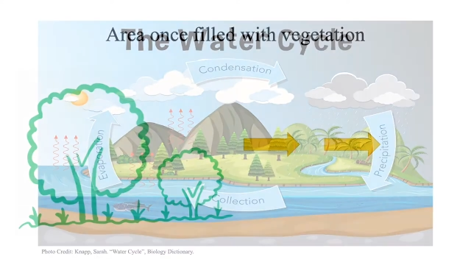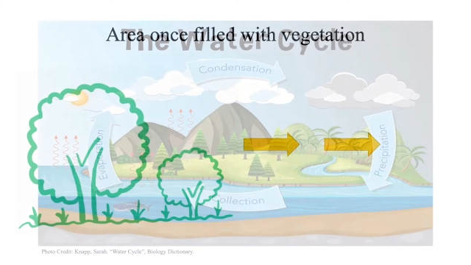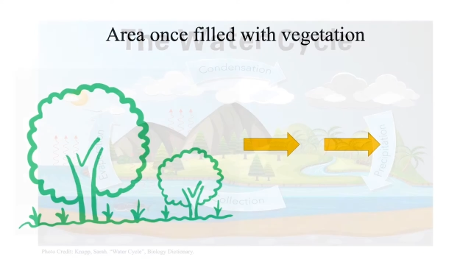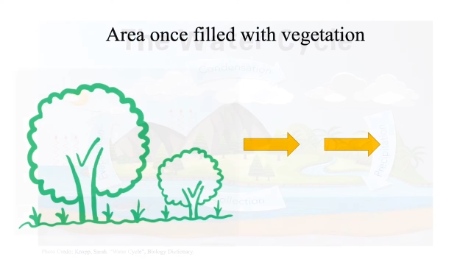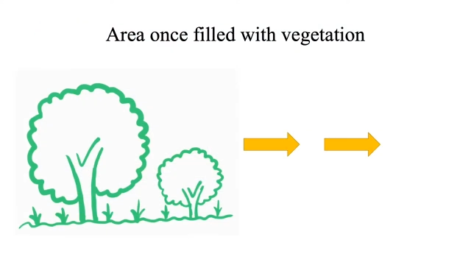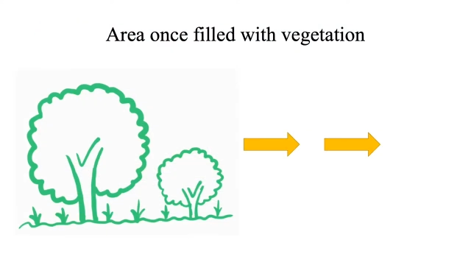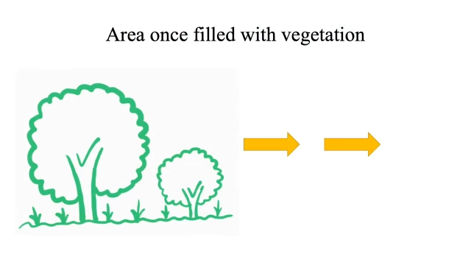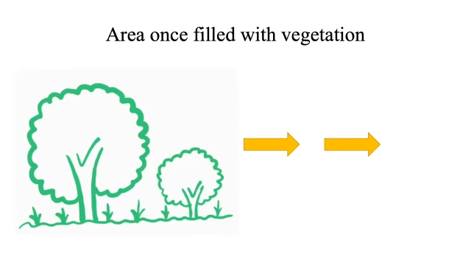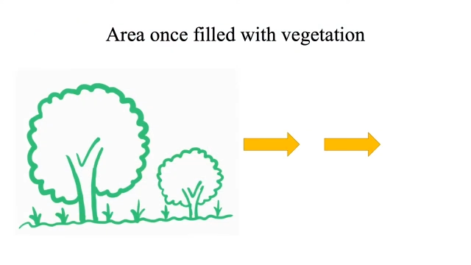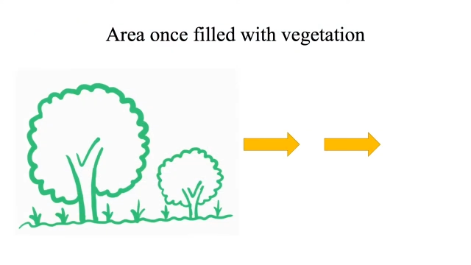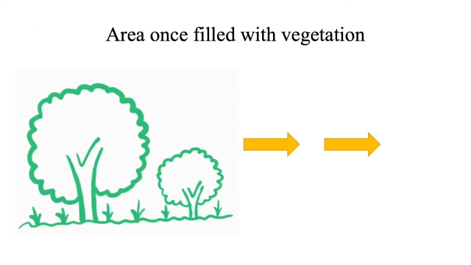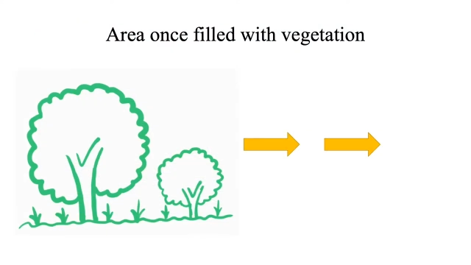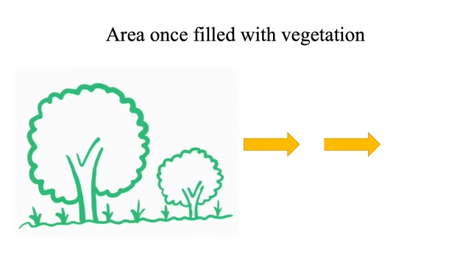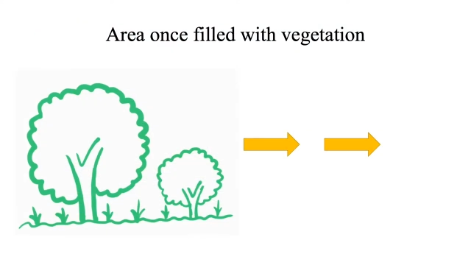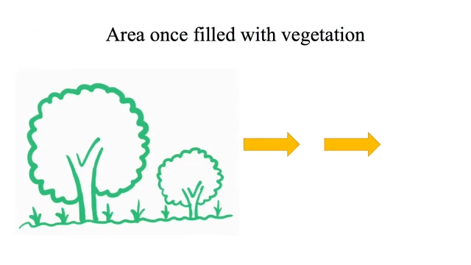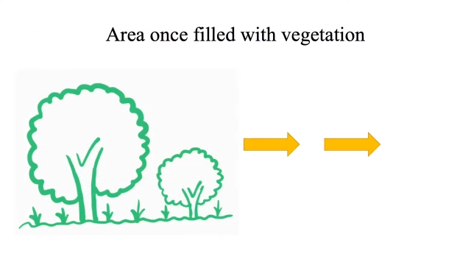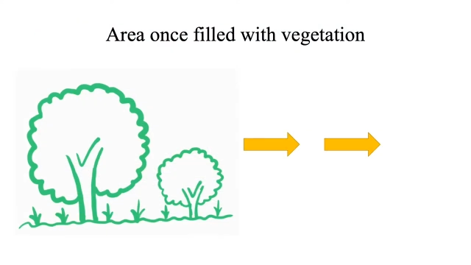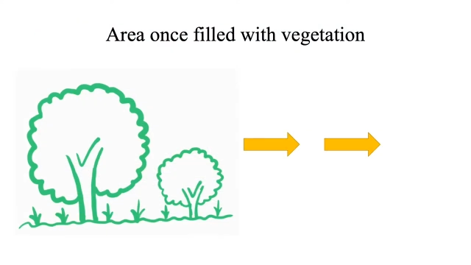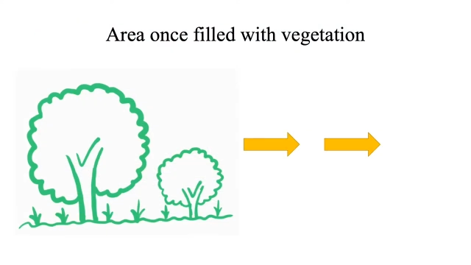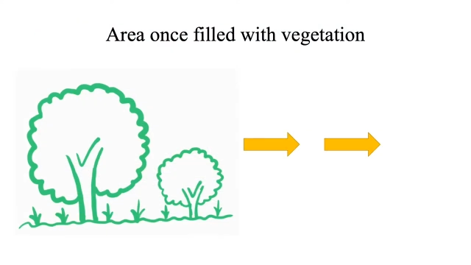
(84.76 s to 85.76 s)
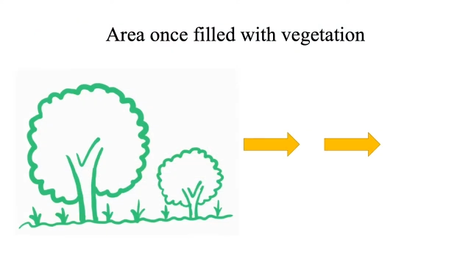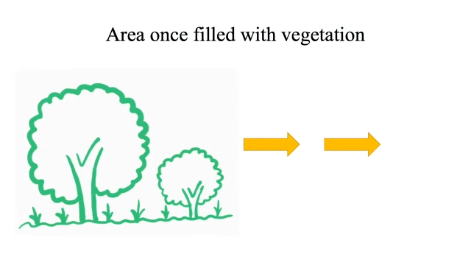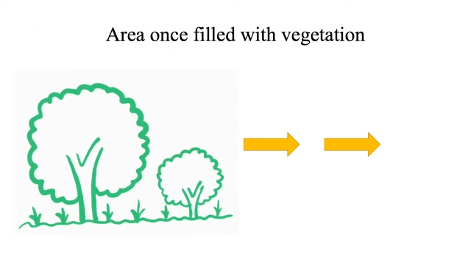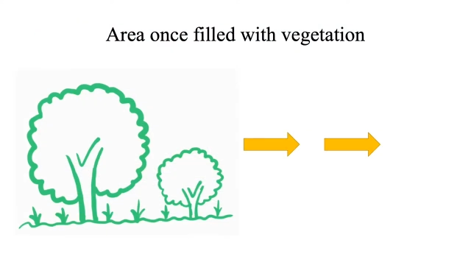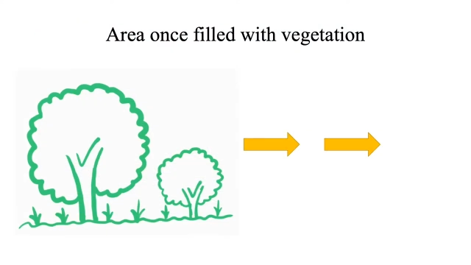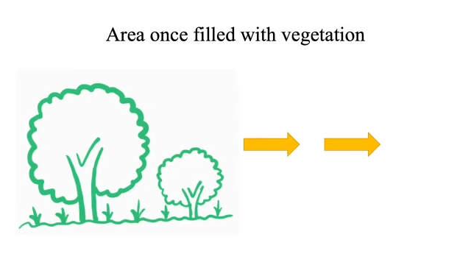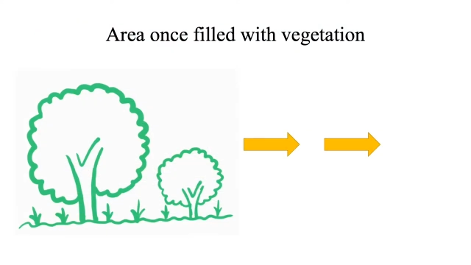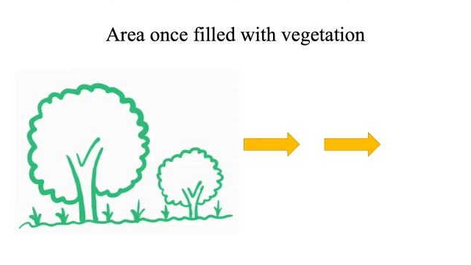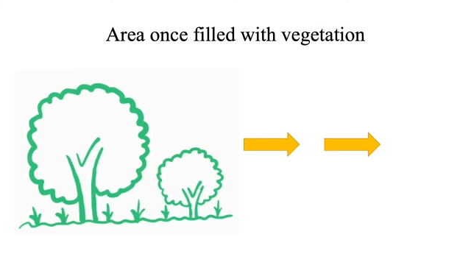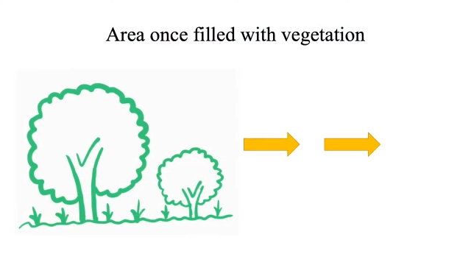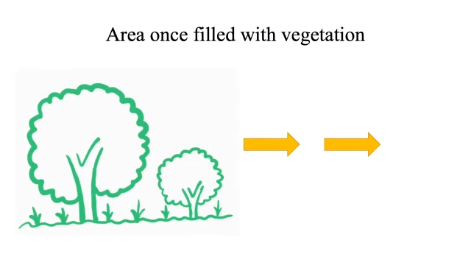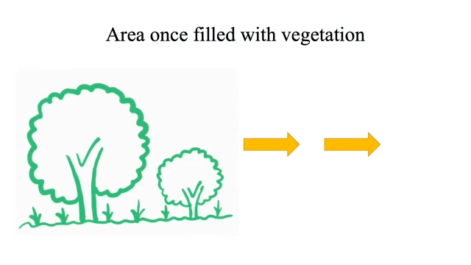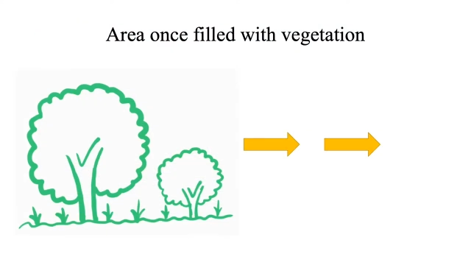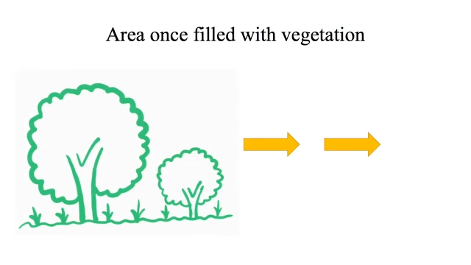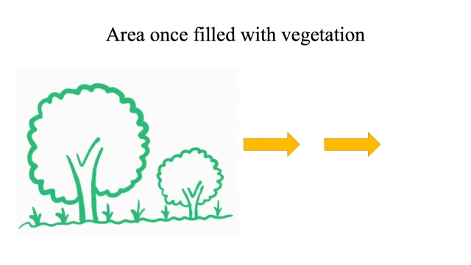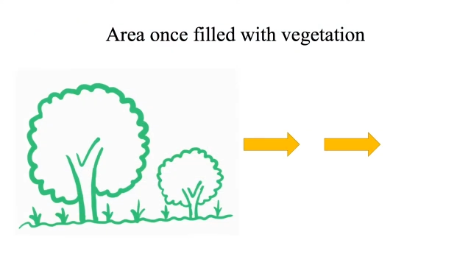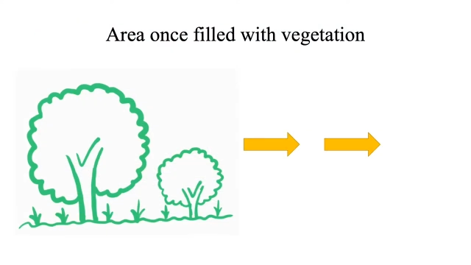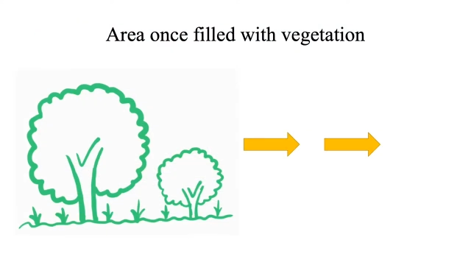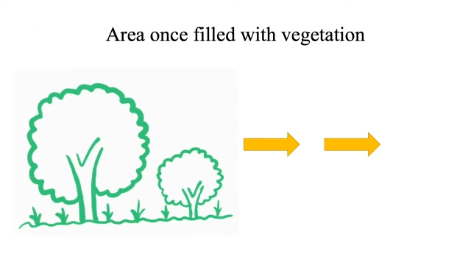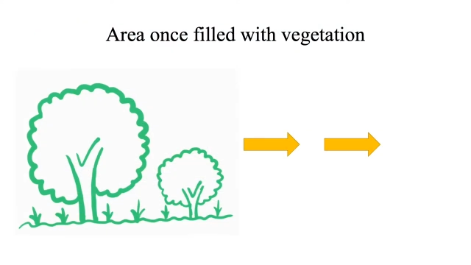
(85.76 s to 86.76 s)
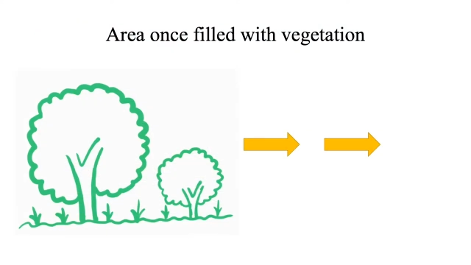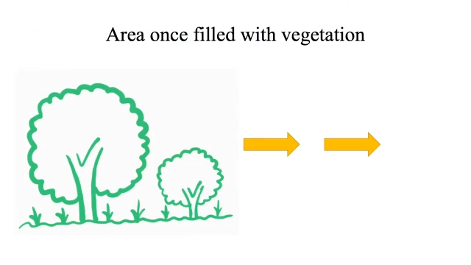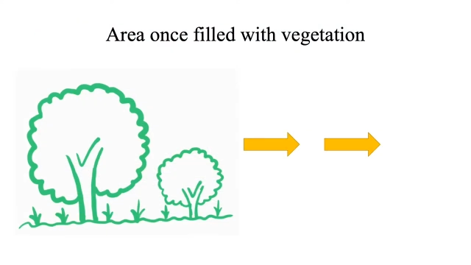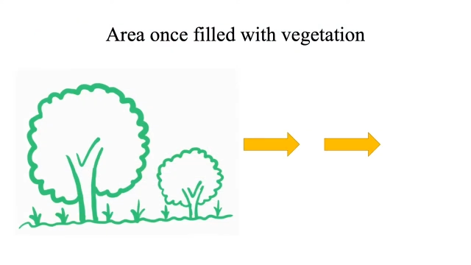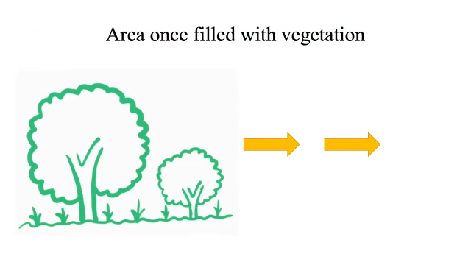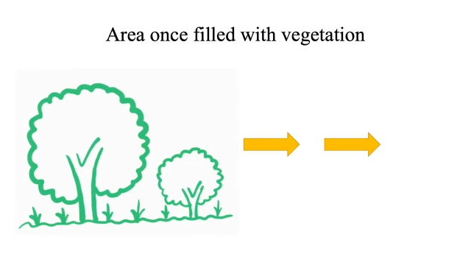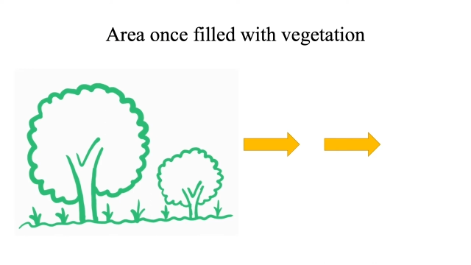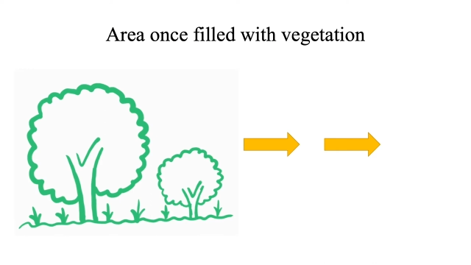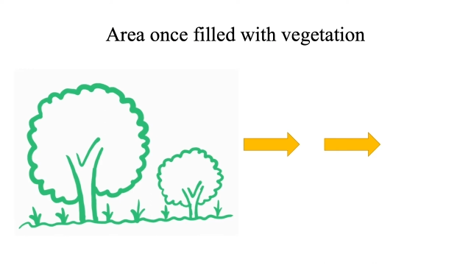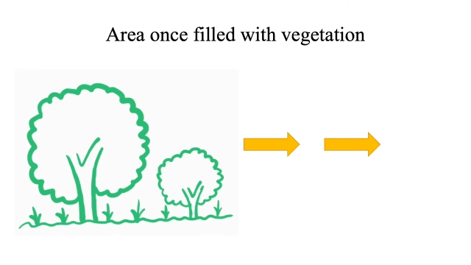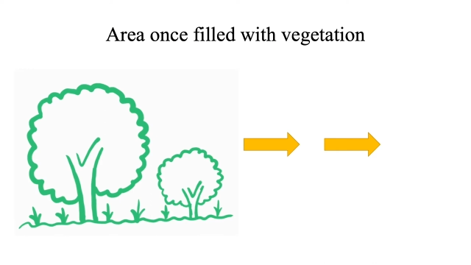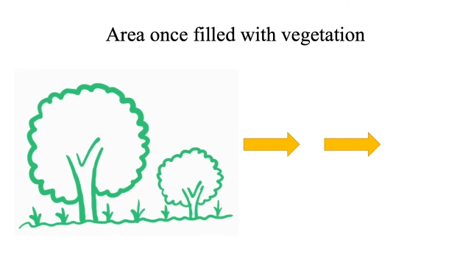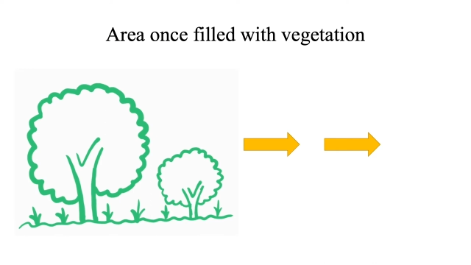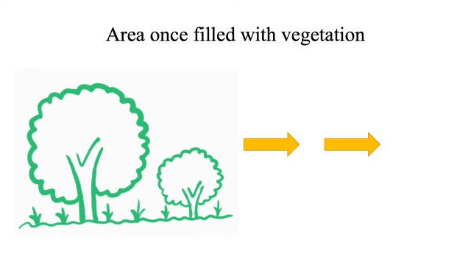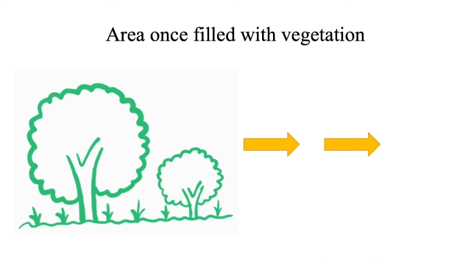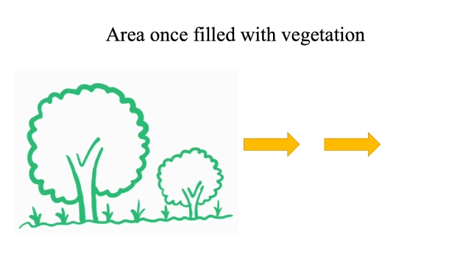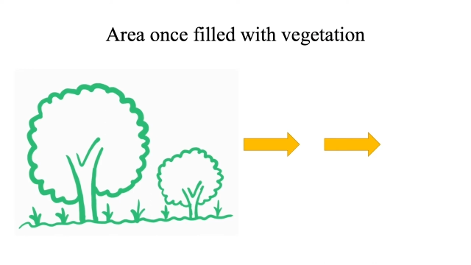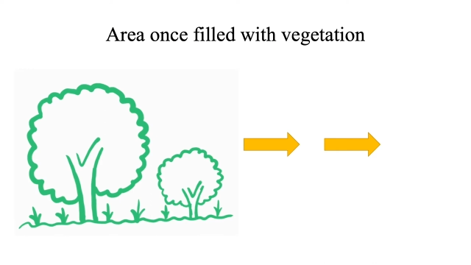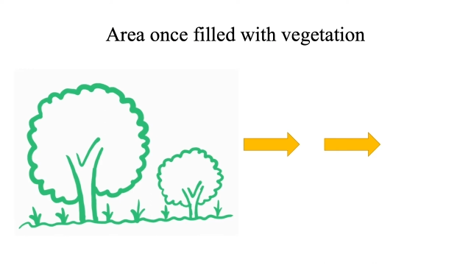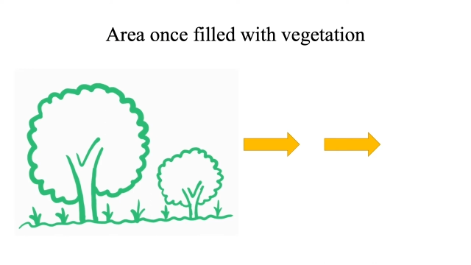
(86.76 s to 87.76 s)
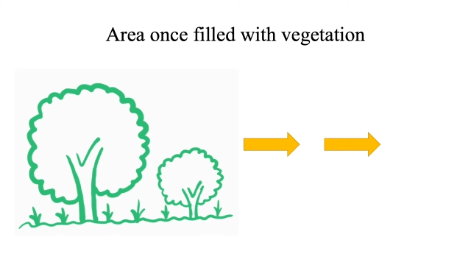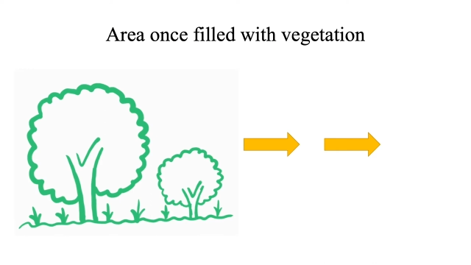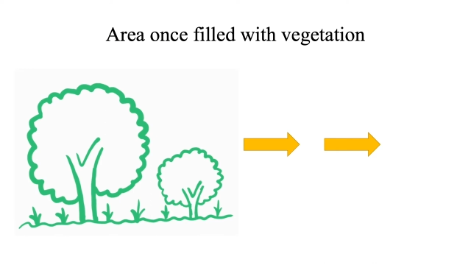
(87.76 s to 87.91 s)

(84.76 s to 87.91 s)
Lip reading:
Nobody's mouth can be seen.